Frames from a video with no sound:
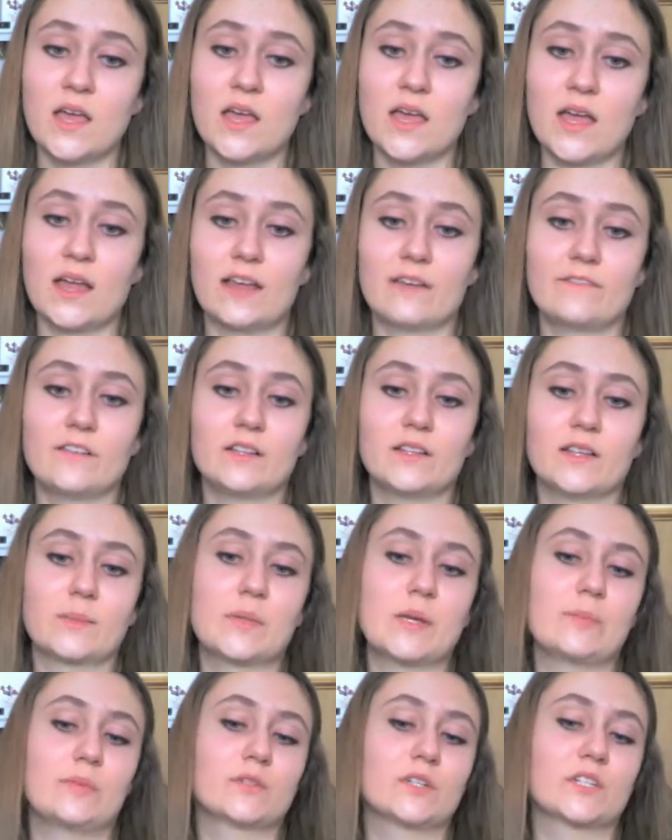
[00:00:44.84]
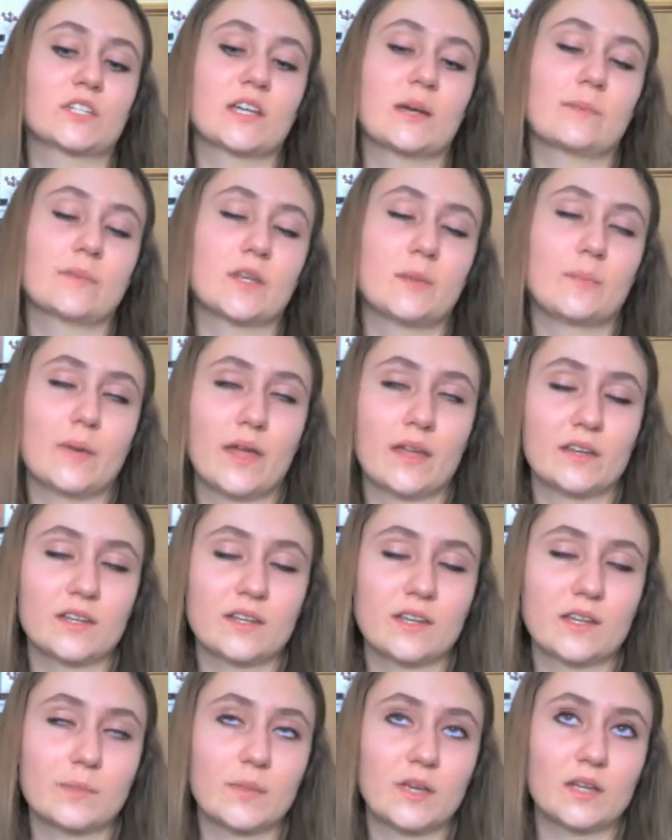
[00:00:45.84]
and I felt like people just kept
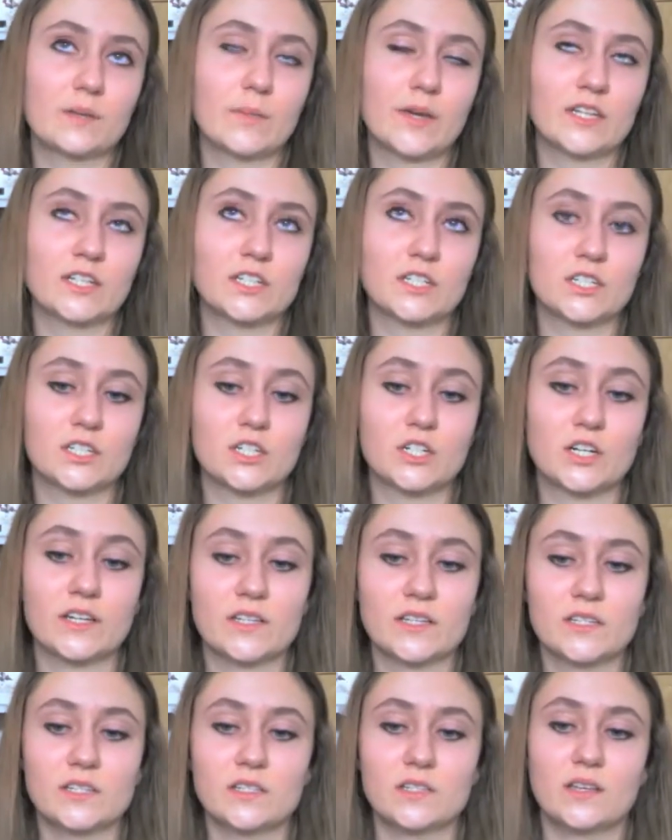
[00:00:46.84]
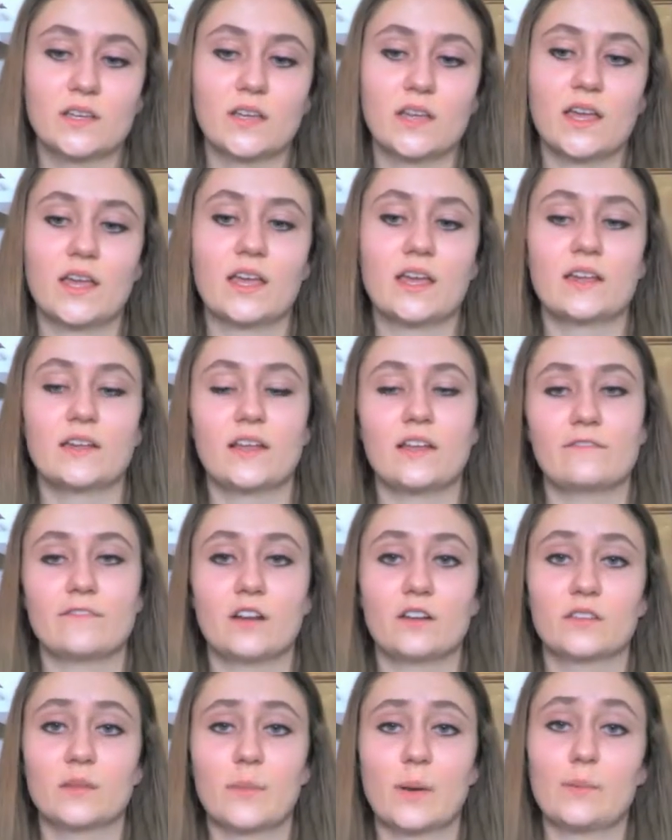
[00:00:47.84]
abandoning me in my distress, and I
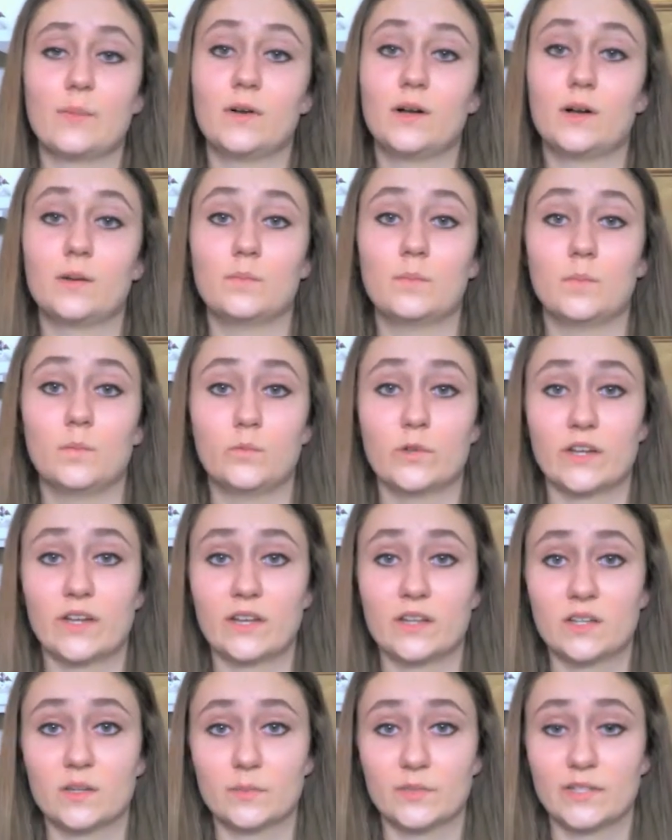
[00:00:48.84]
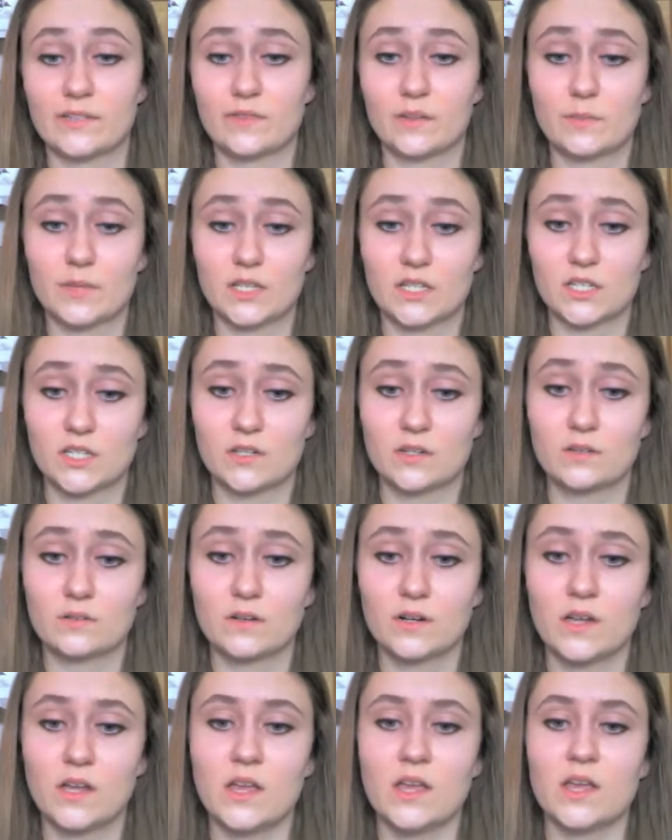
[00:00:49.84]
feared that my mom would end up leaving me too.
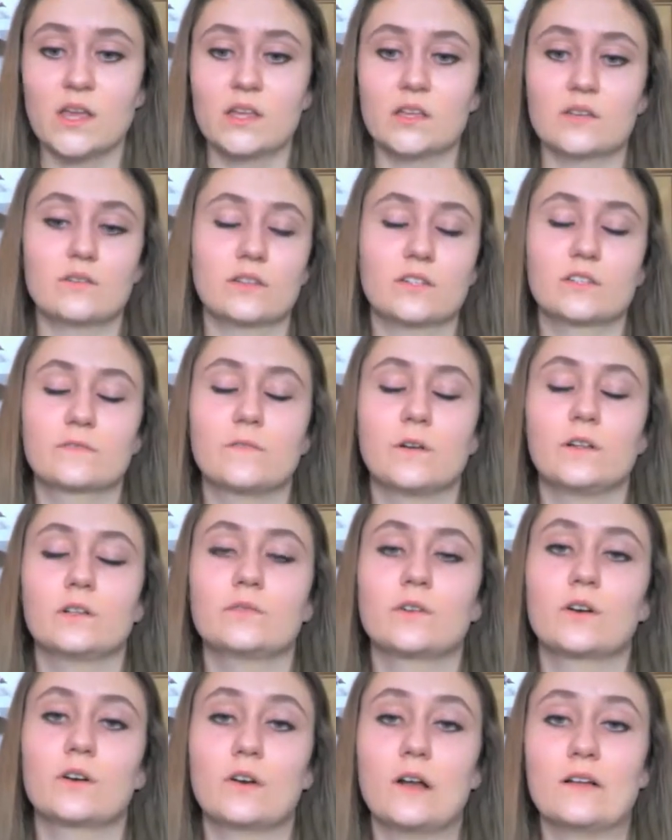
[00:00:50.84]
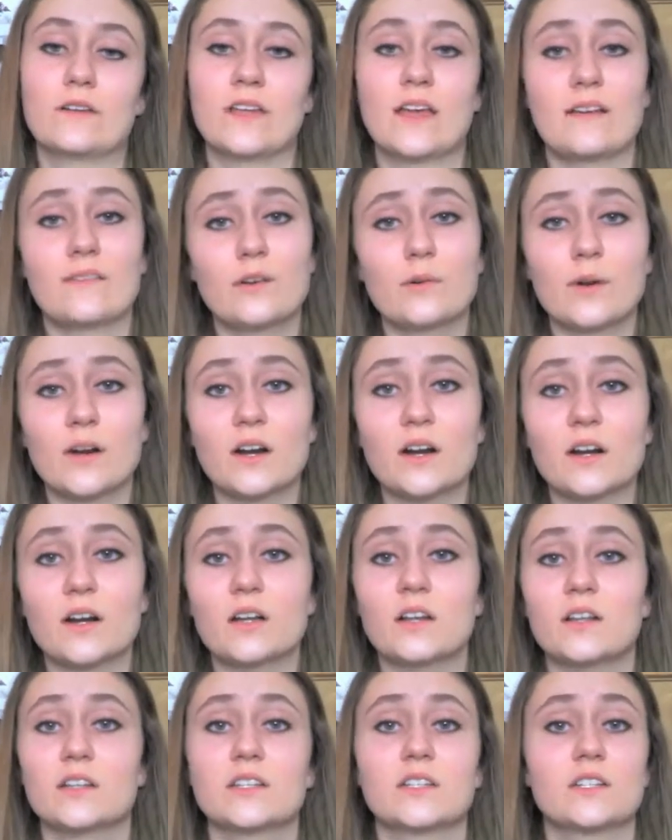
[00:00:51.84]
So I just followed her around everywhere
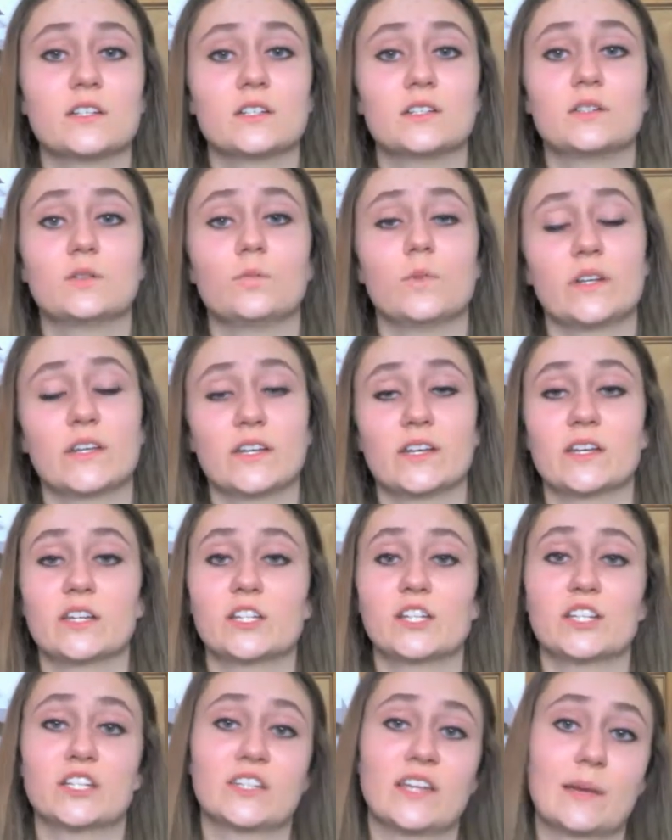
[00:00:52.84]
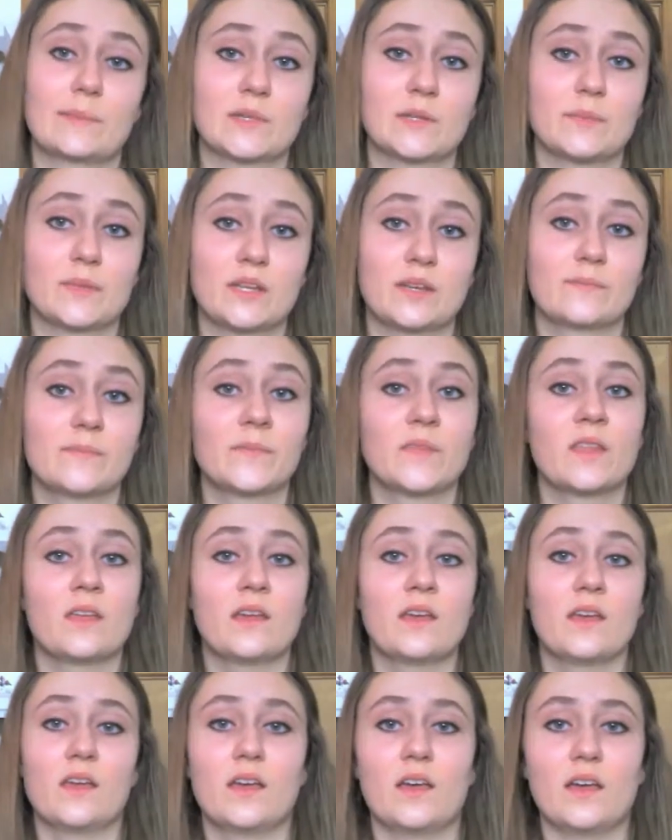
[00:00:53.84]
until one day she snapped at me,
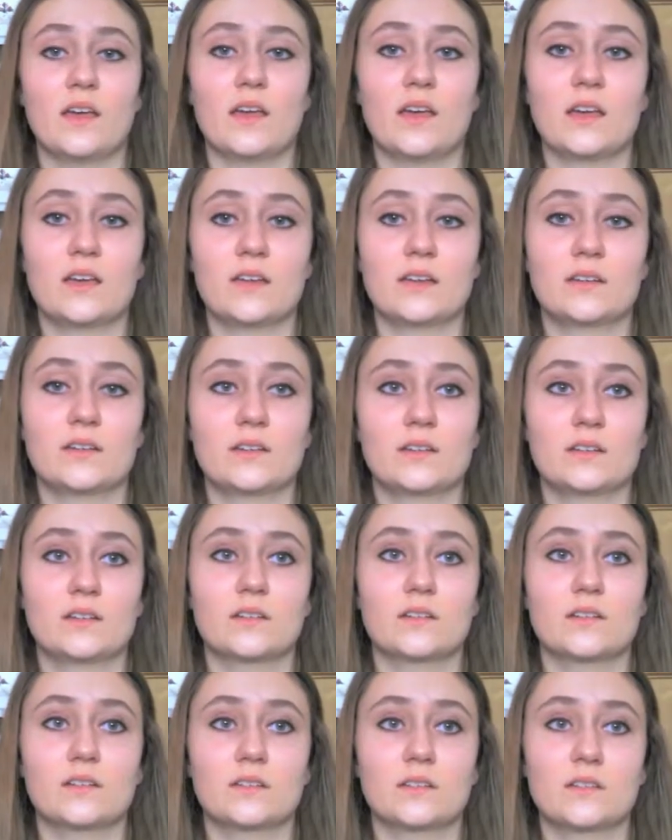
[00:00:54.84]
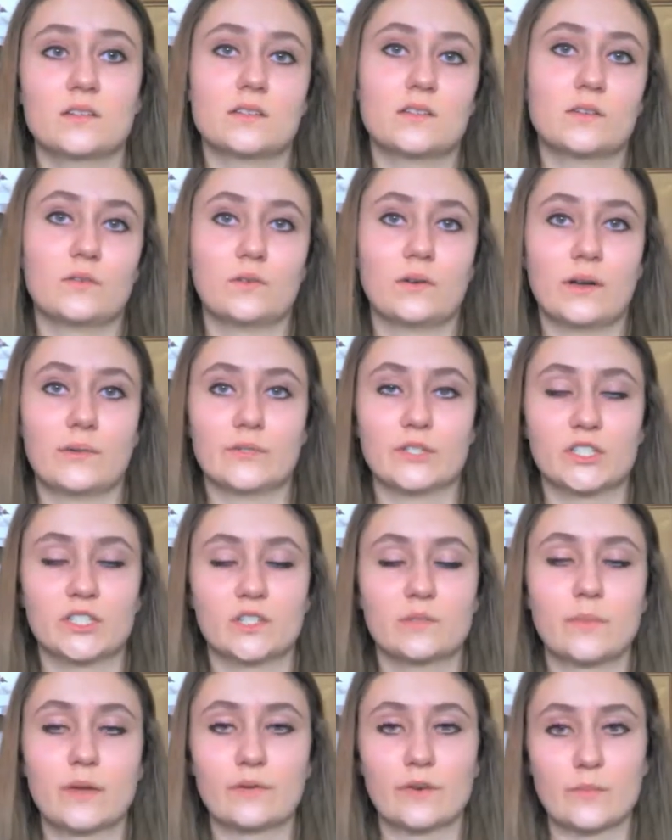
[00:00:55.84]
and so I would just sit
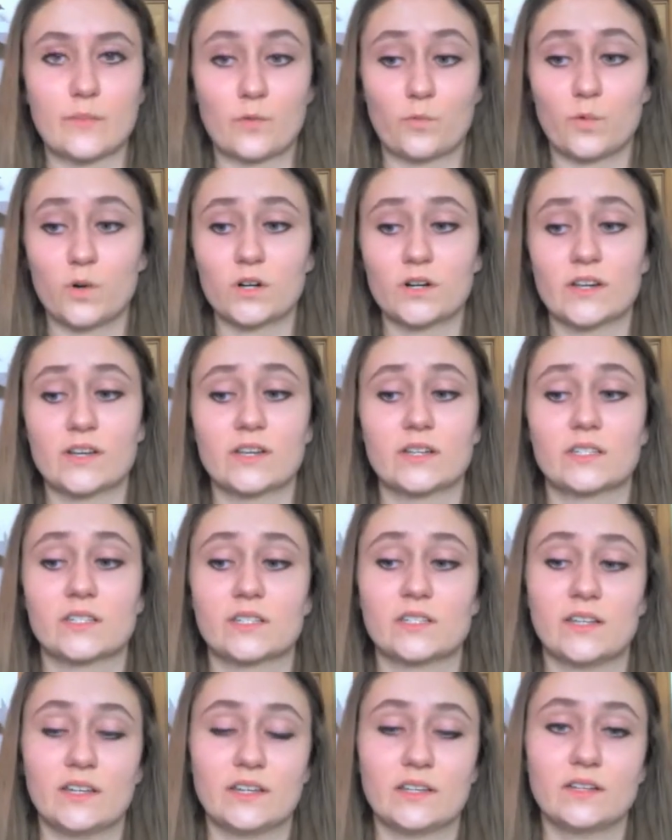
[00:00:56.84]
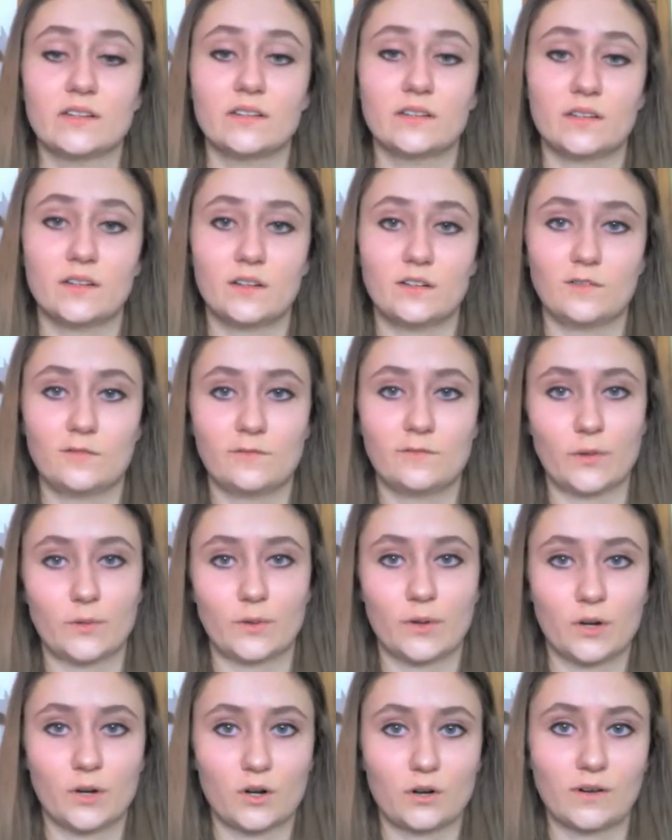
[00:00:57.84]
in my room and worry instead of following
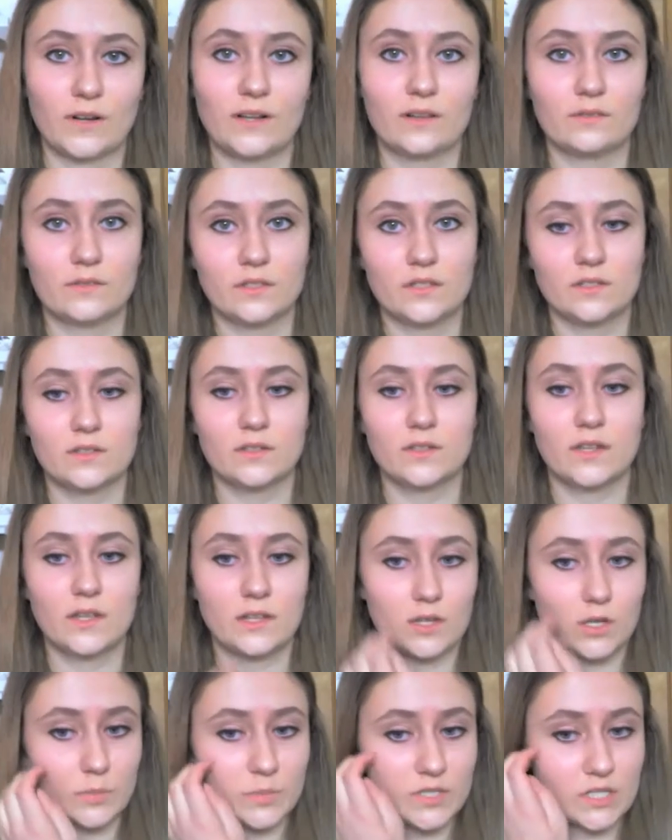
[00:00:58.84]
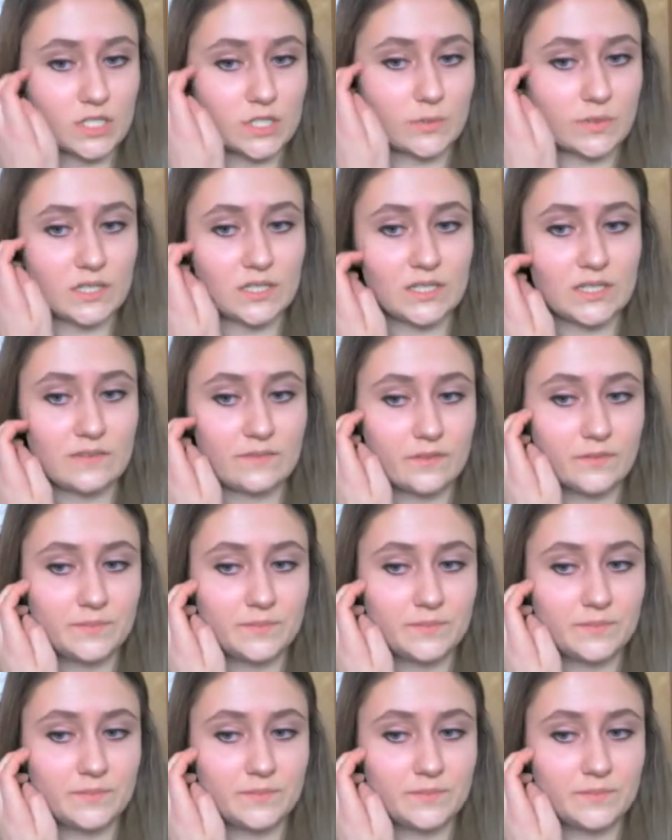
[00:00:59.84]
her around in hopes that she wouldn't leave.